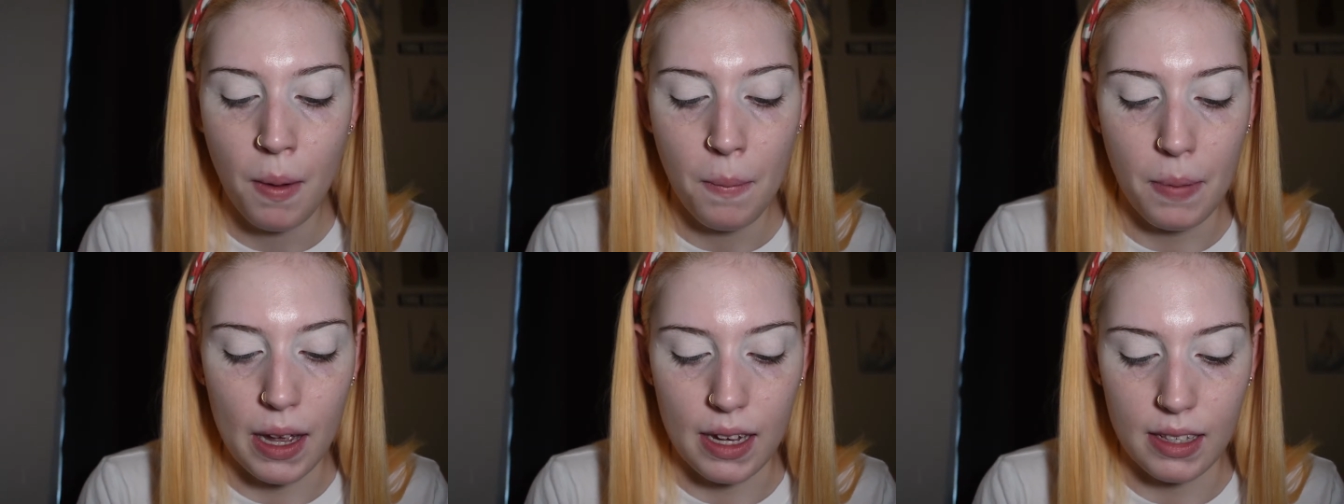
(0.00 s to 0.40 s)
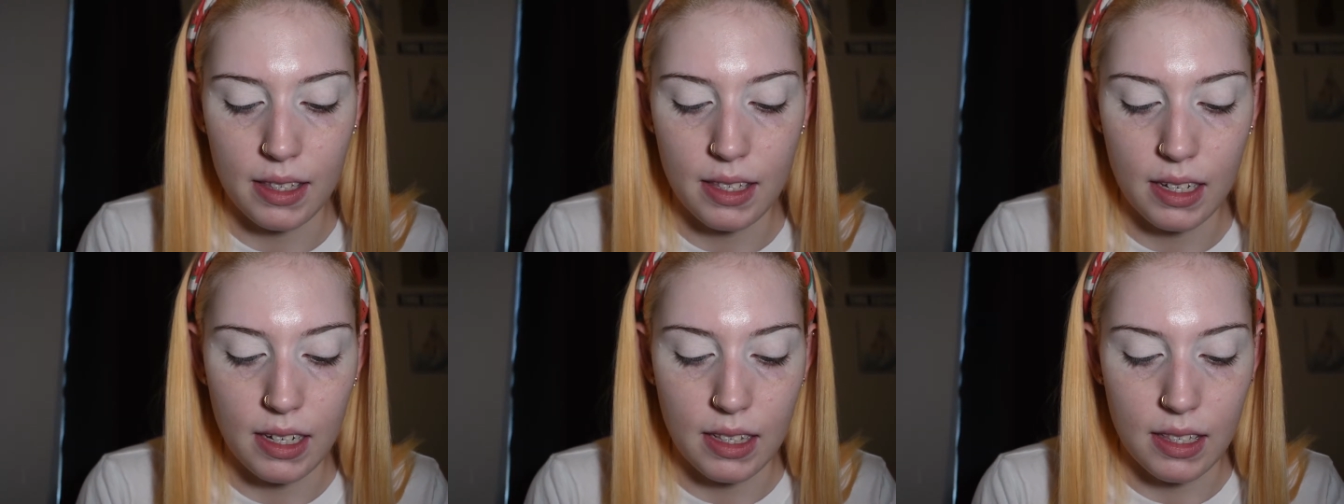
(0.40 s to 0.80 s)

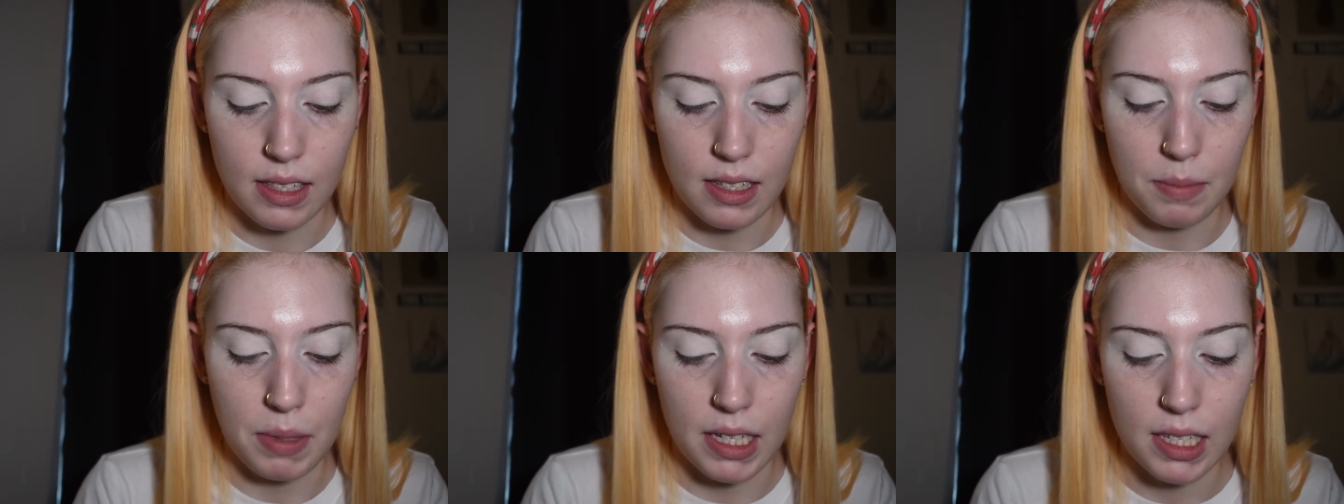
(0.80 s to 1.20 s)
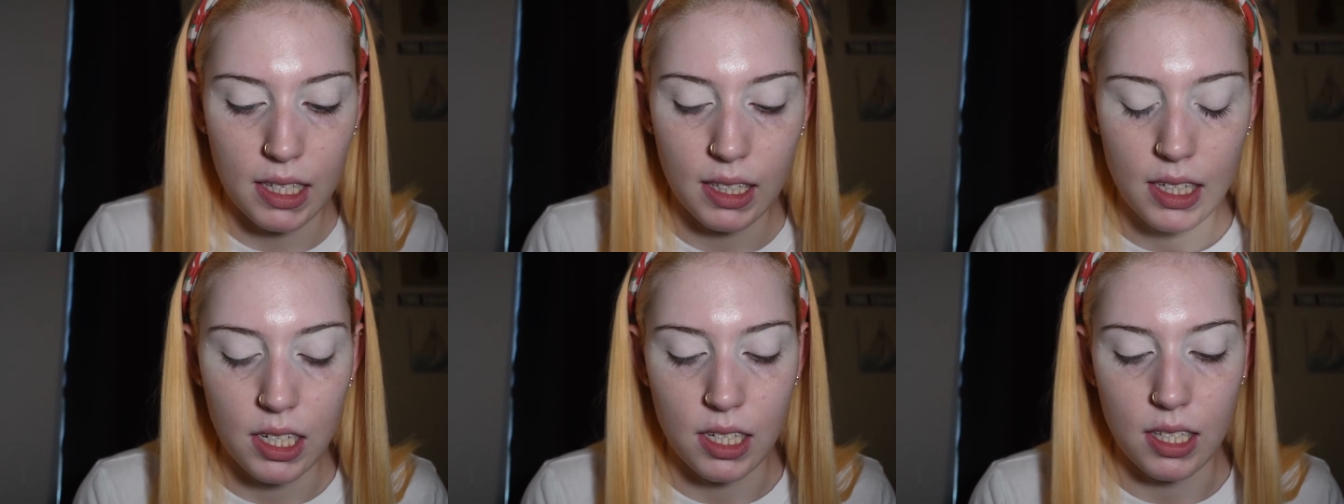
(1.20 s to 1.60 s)
But it's
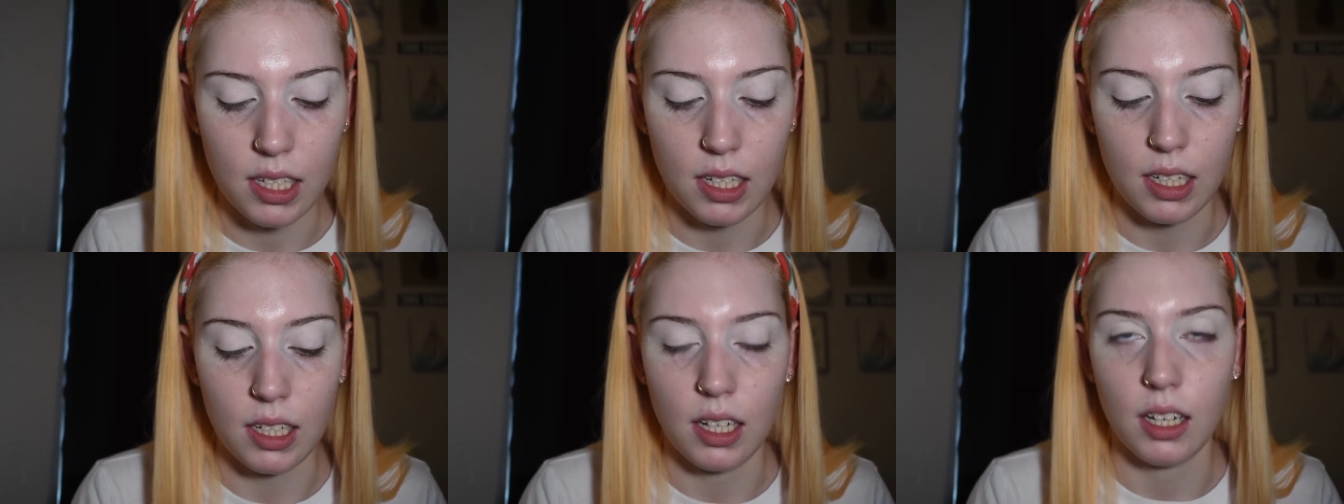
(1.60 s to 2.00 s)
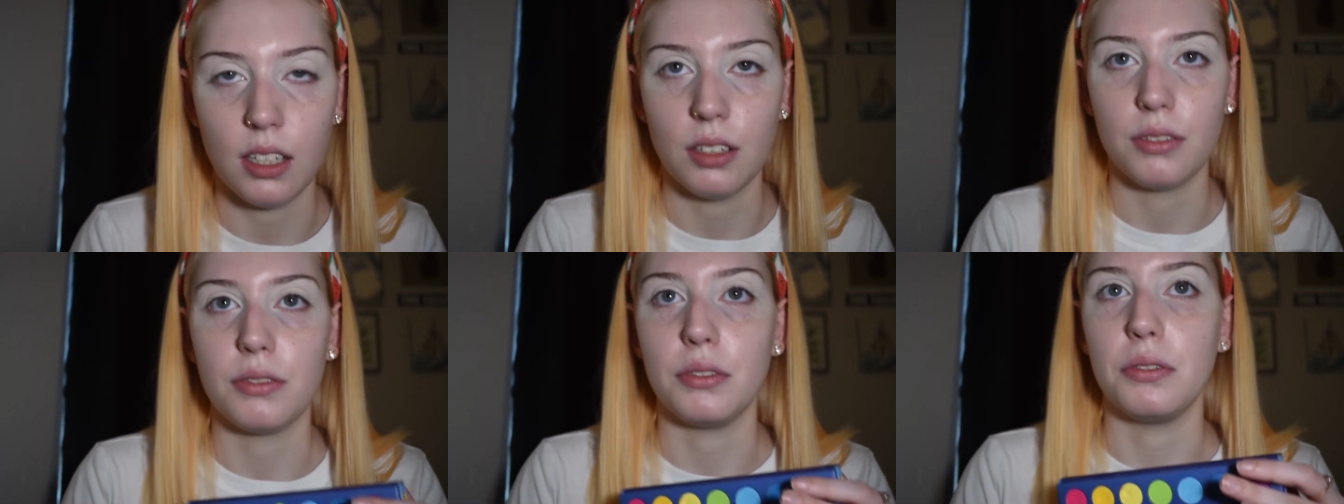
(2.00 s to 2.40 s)
basically just a
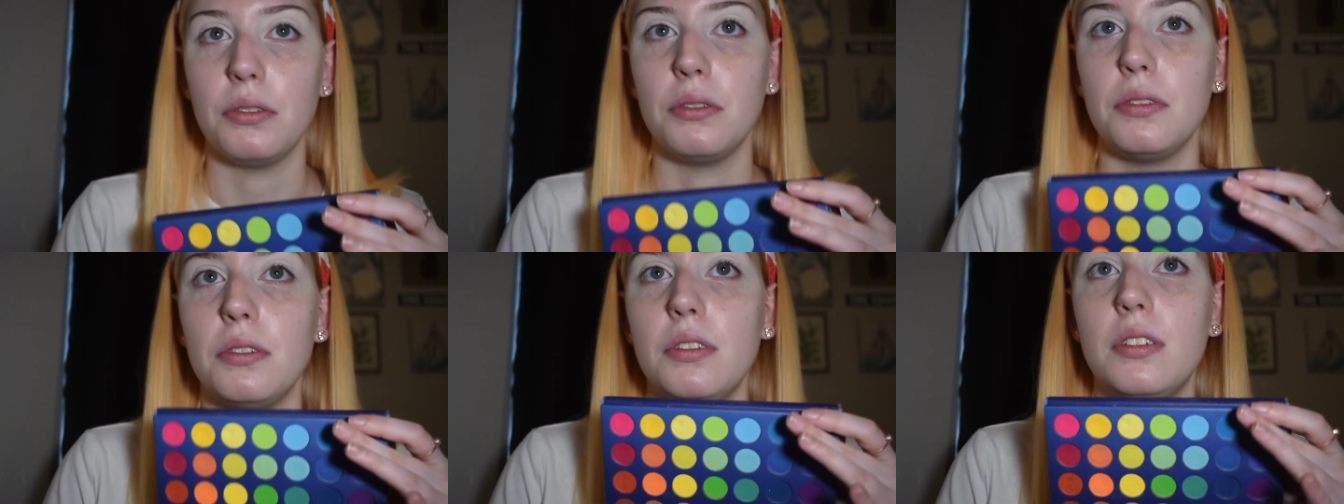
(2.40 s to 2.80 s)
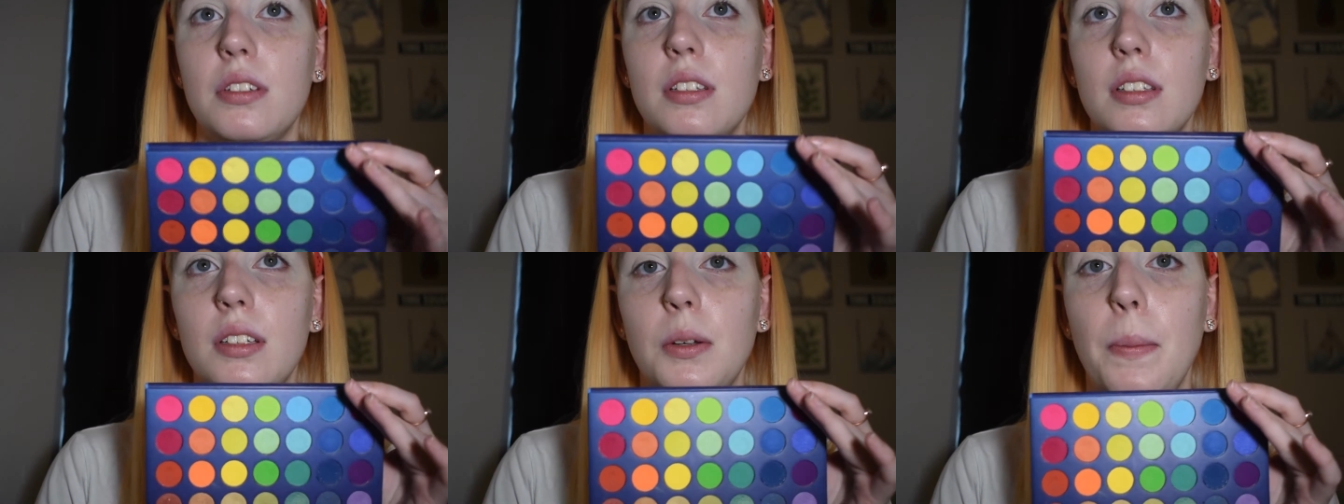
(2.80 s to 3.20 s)
colorful
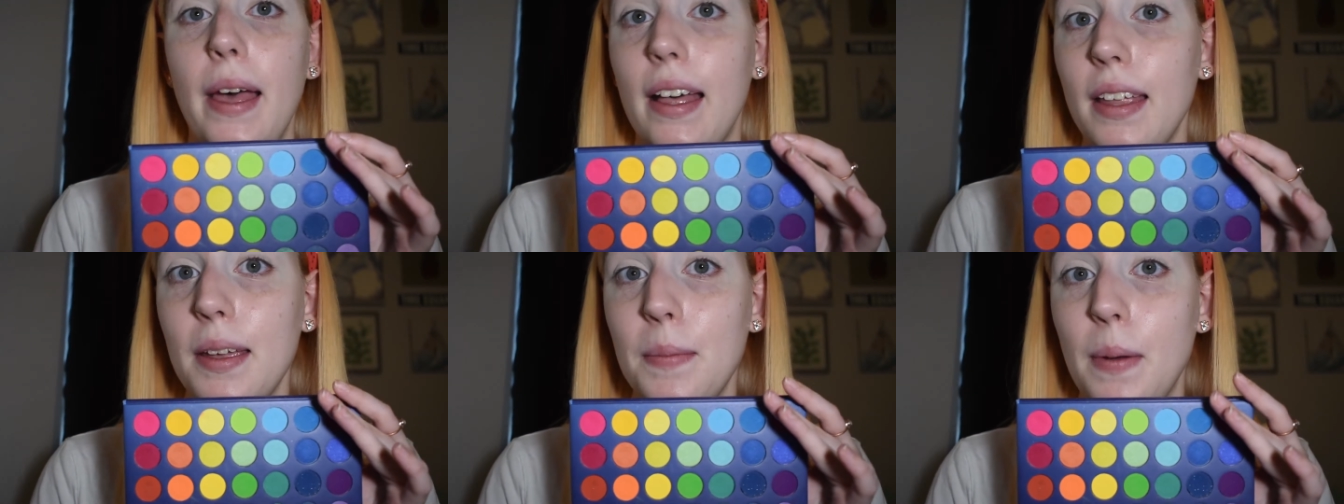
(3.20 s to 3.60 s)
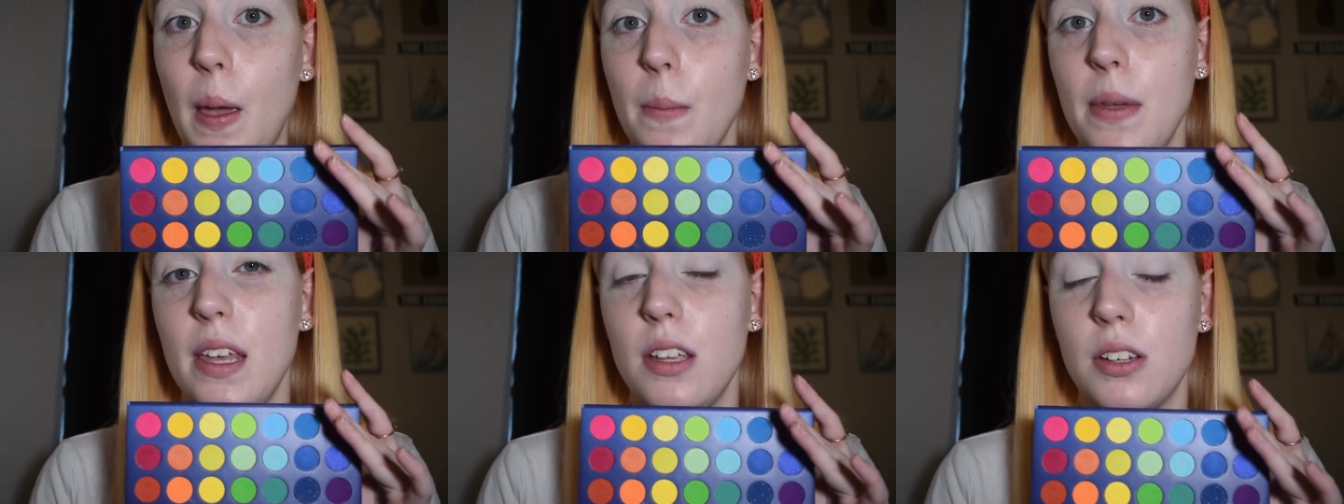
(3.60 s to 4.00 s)
little palette by
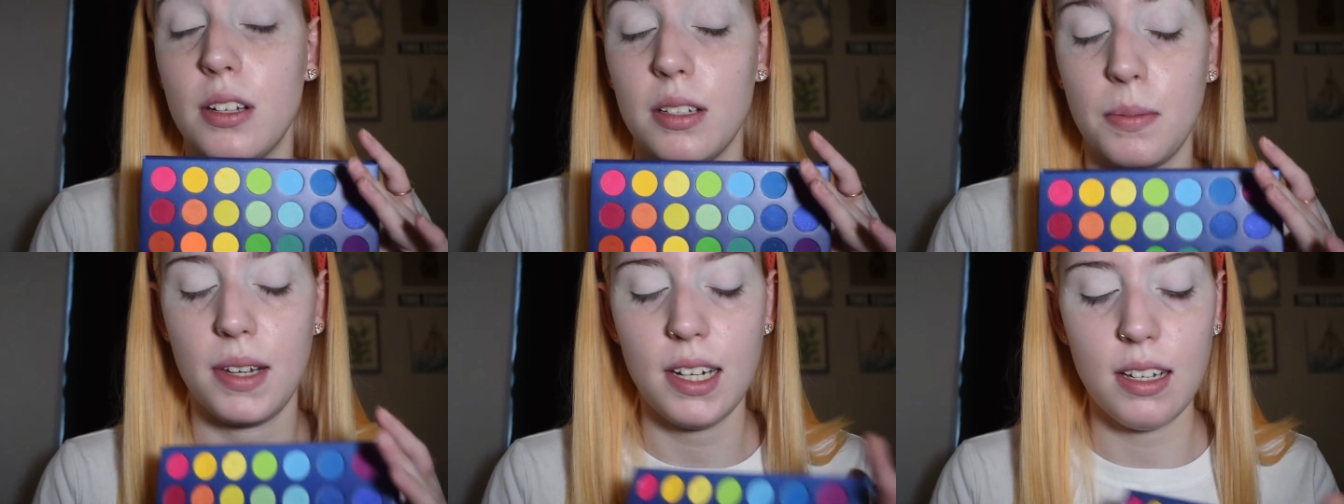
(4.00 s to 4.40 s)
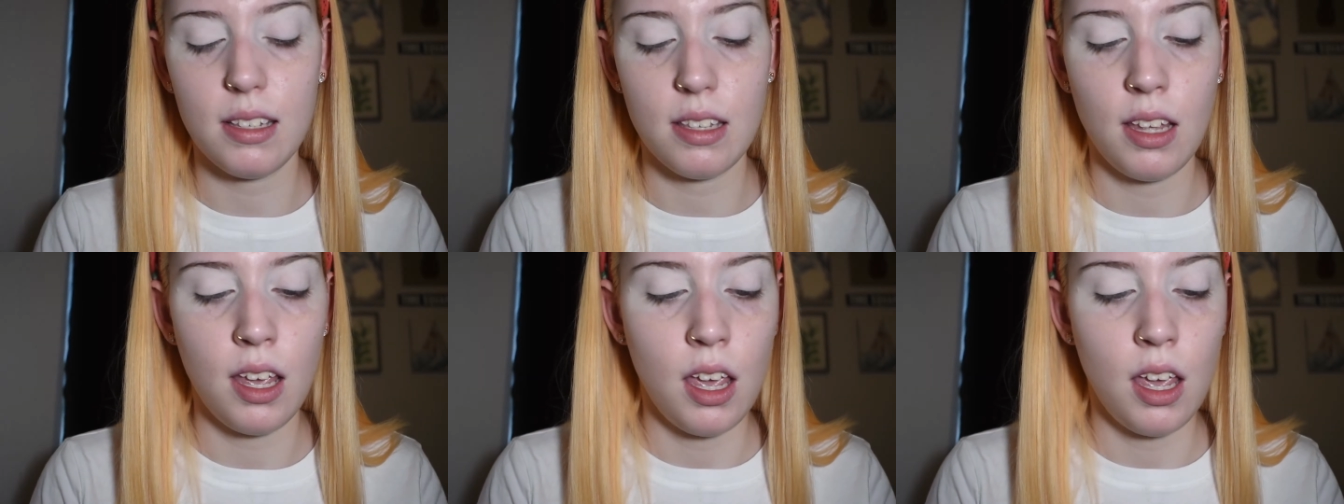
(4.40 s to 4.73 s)
BH Cosmetics.